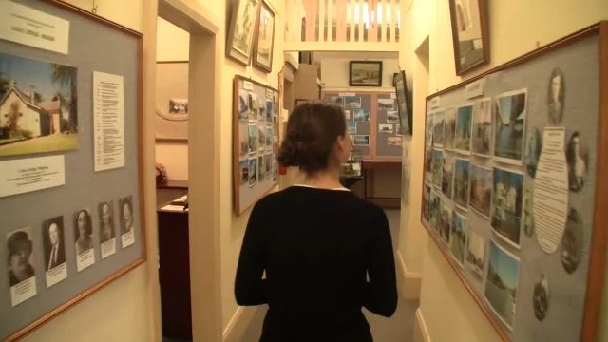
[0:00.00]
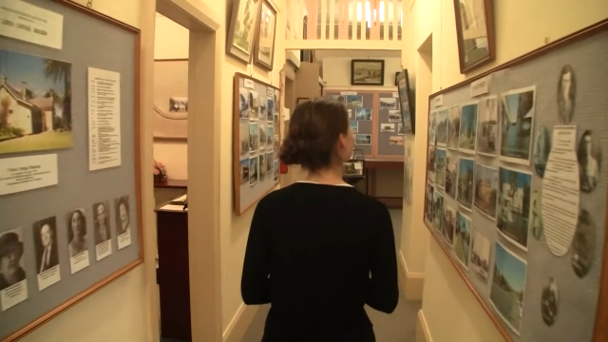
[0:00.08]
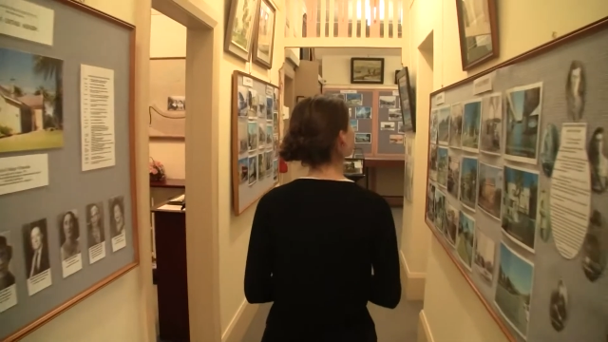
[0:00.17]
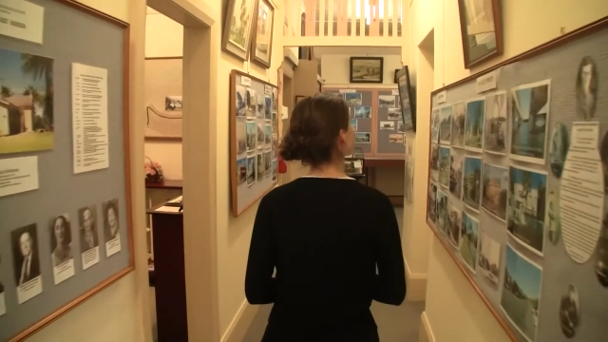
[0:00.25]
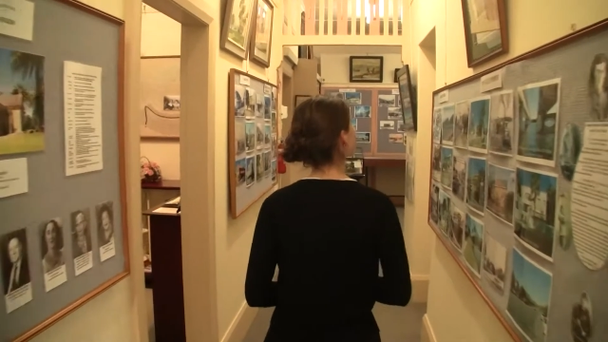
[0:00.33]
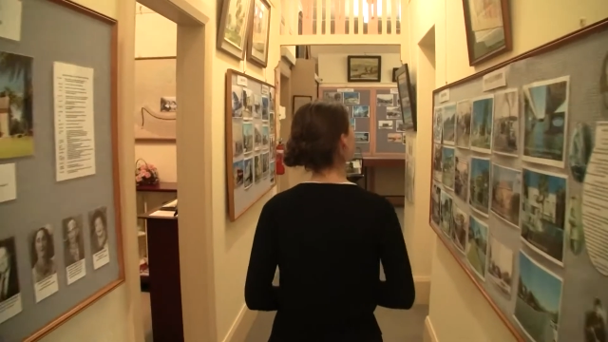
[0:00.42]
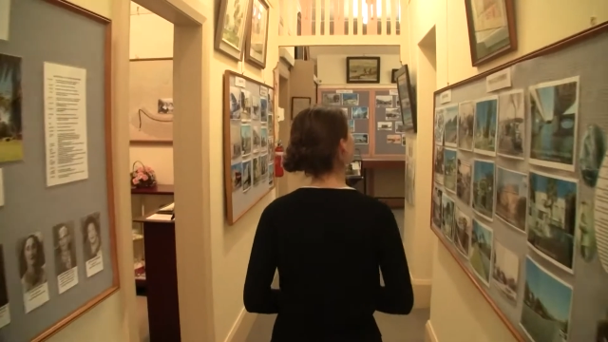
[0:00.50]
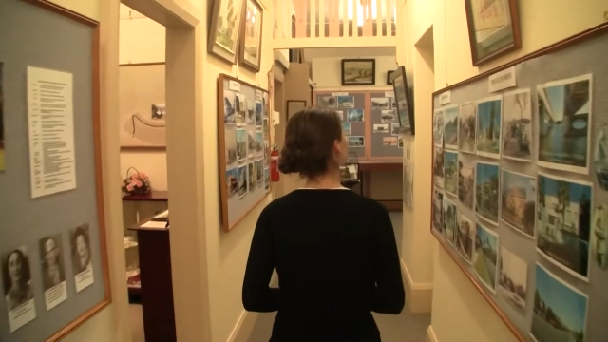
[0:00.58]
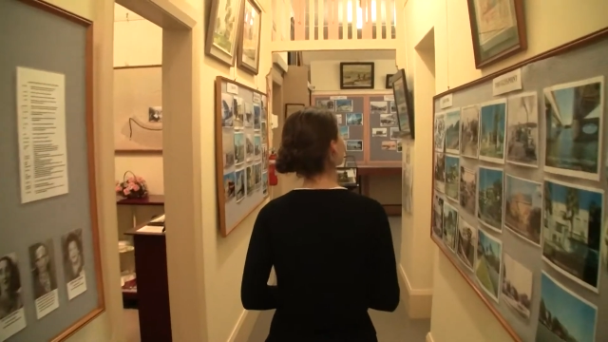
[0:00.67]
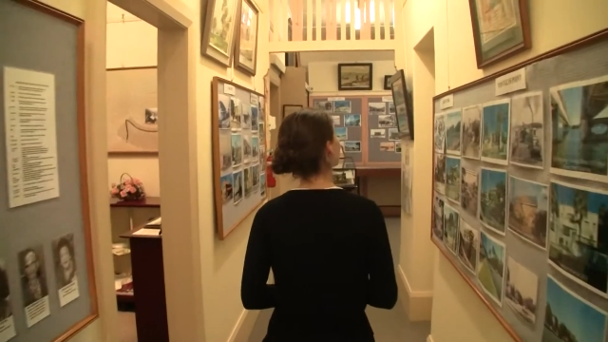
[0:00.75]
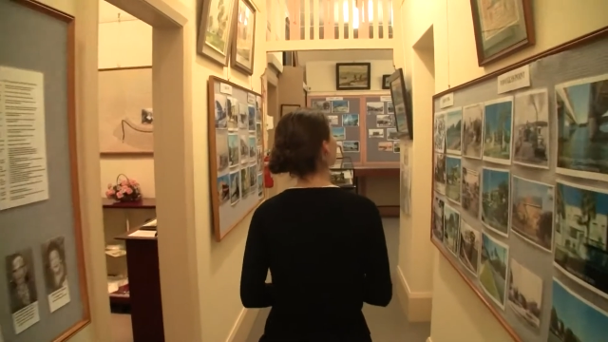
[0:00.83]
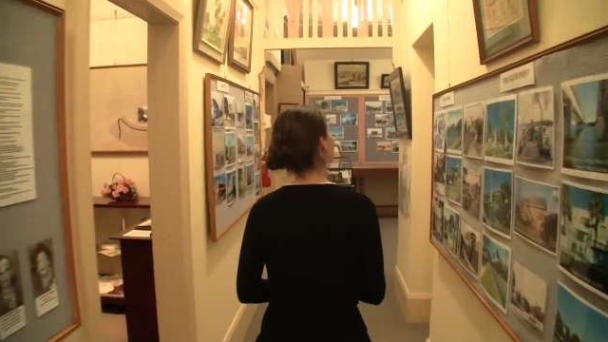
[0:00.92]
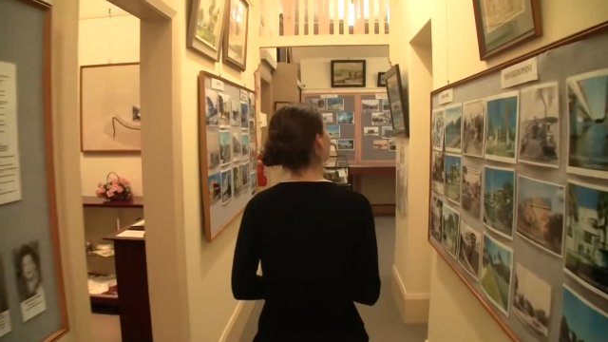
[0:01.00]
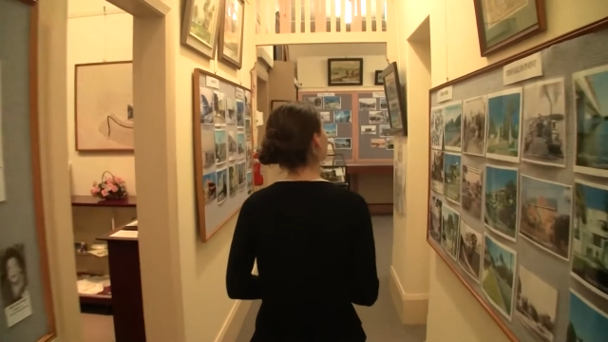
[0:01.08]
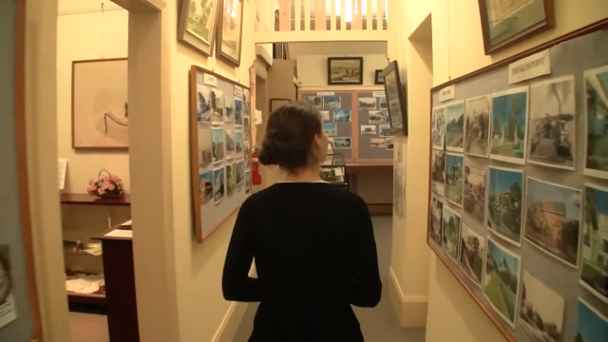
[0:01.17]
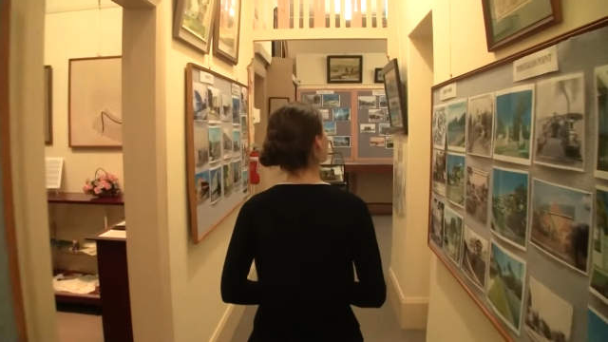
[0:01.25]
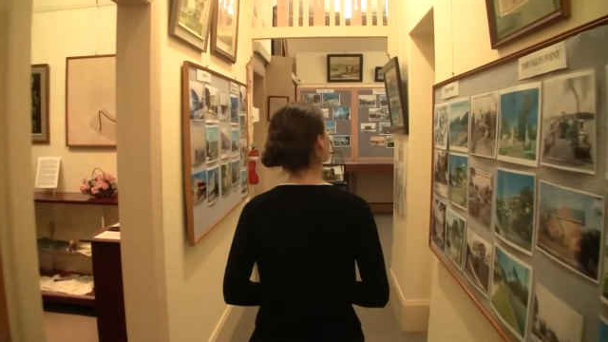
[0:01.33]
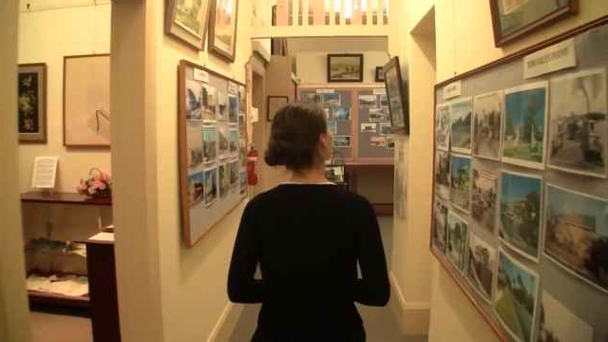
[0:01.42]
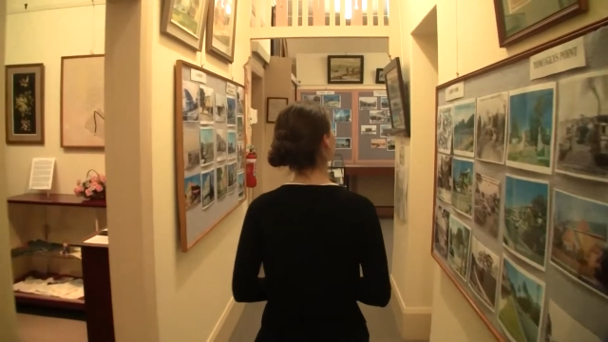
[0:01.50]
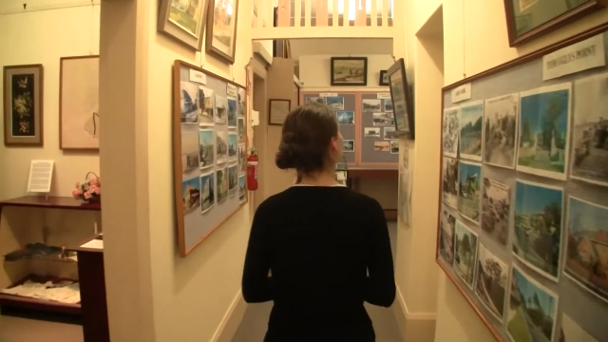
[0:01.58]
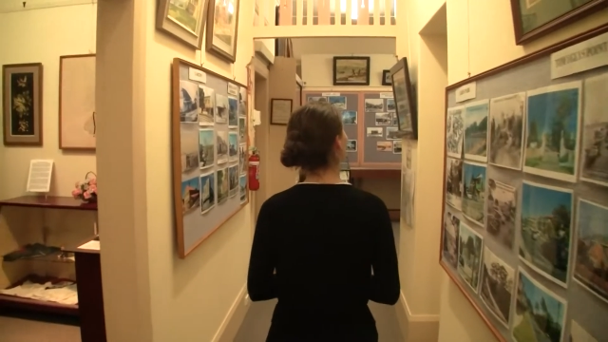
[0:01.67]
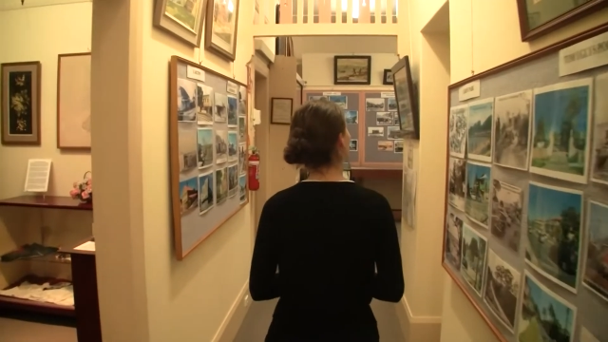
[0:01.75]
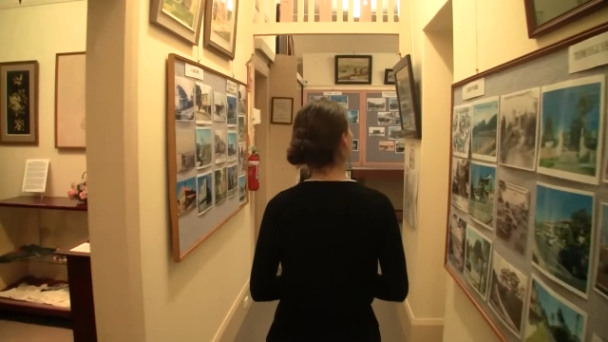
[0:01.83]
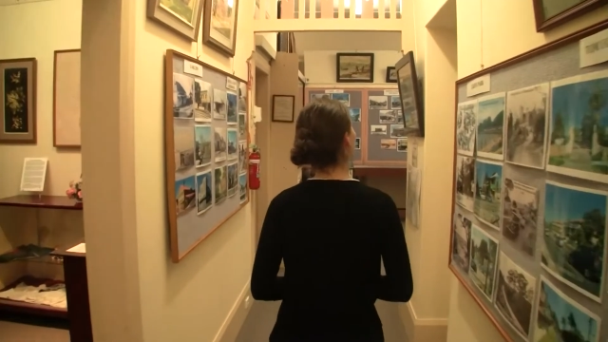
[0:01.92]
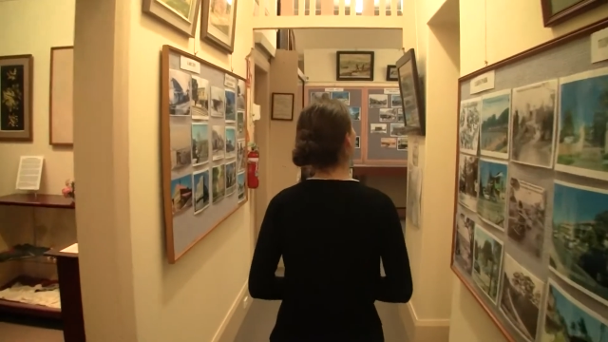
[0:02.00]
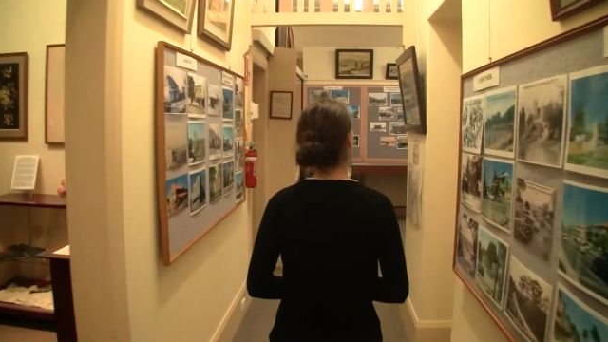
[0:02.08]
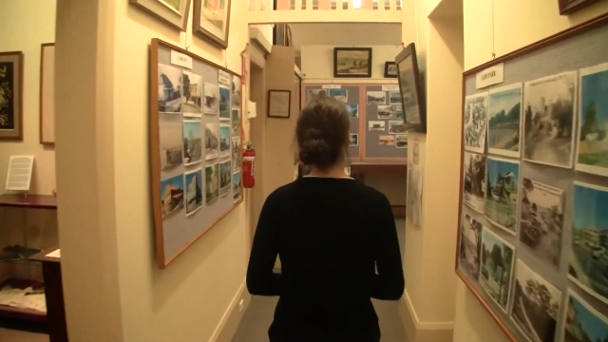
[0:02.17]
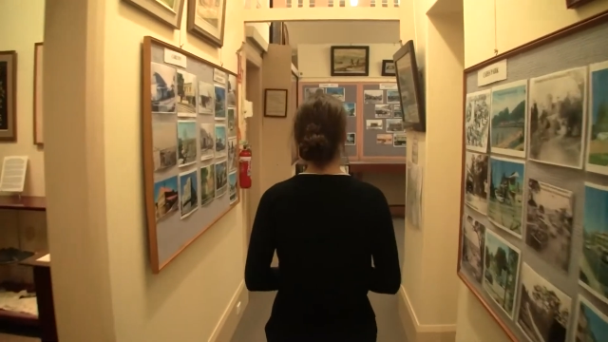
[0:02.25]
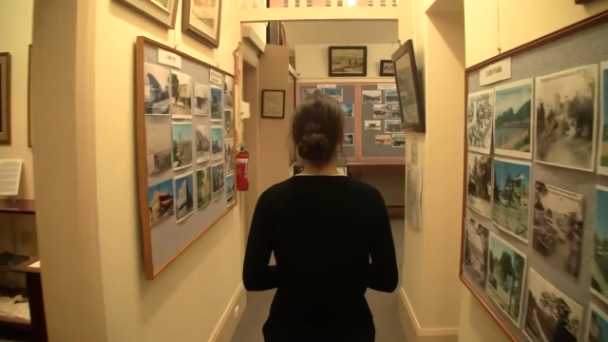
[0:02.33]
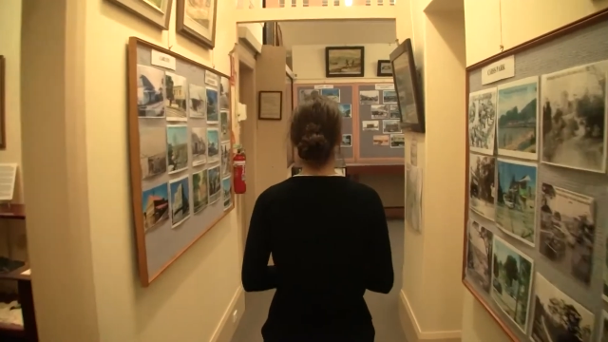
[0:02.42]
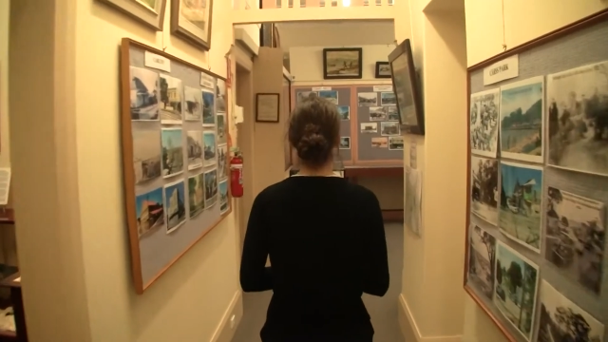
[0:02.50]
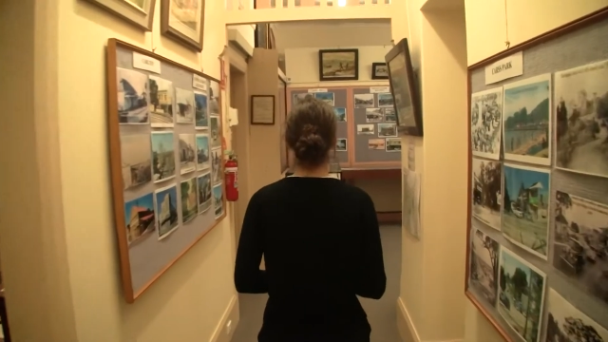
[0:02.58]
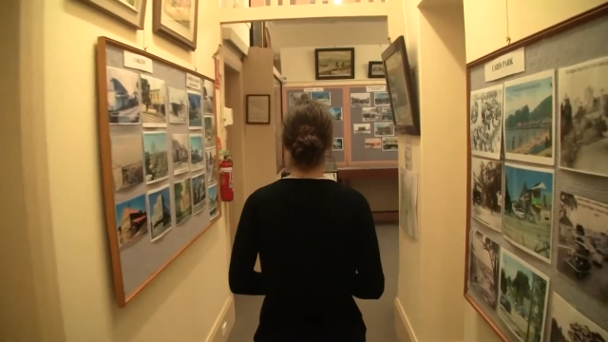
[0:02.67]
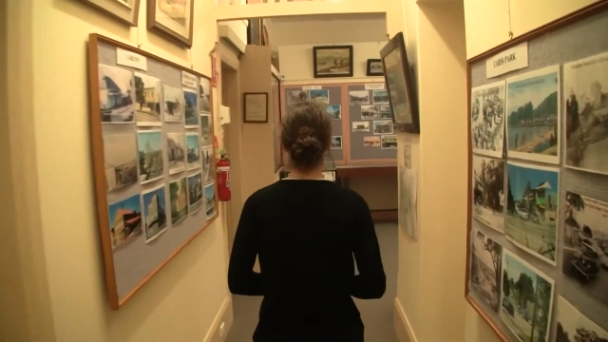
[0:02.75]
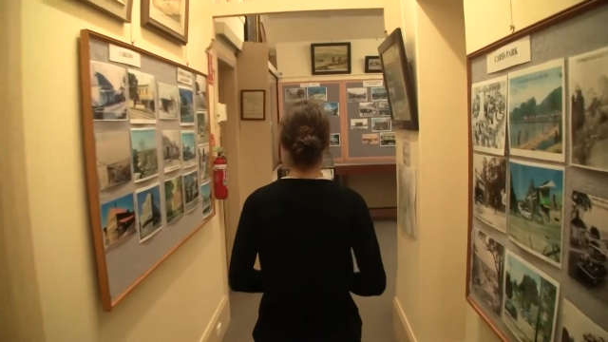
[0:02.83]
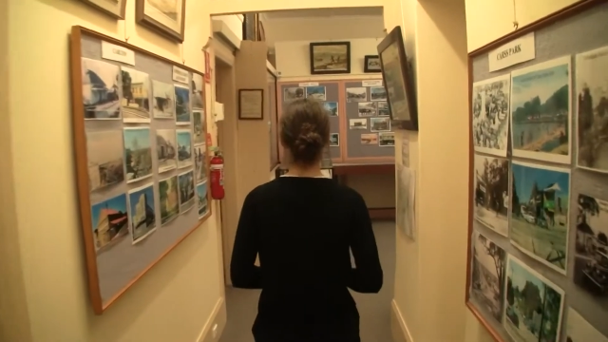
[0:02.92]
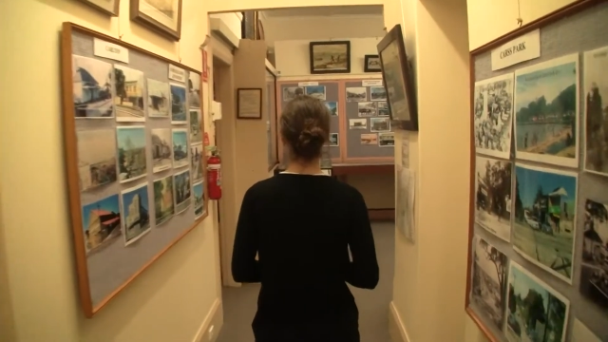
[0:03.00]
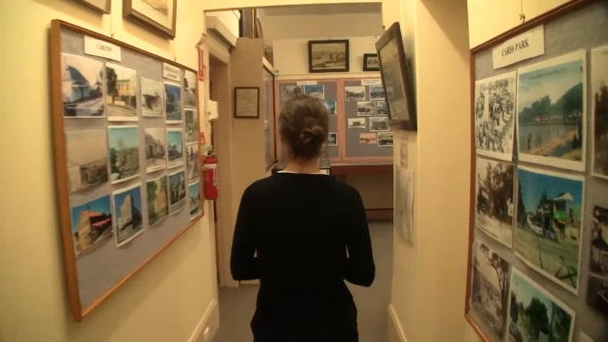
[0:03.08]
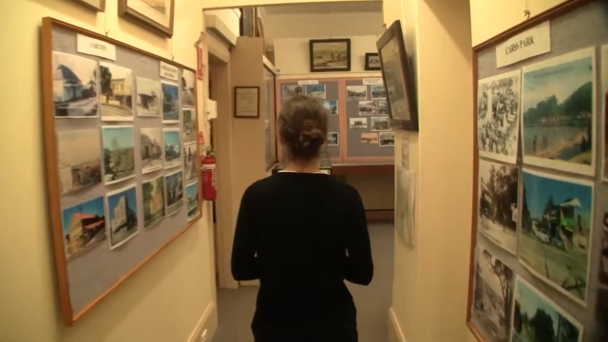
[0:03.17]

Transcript: No face is visible, so there are no lips to read.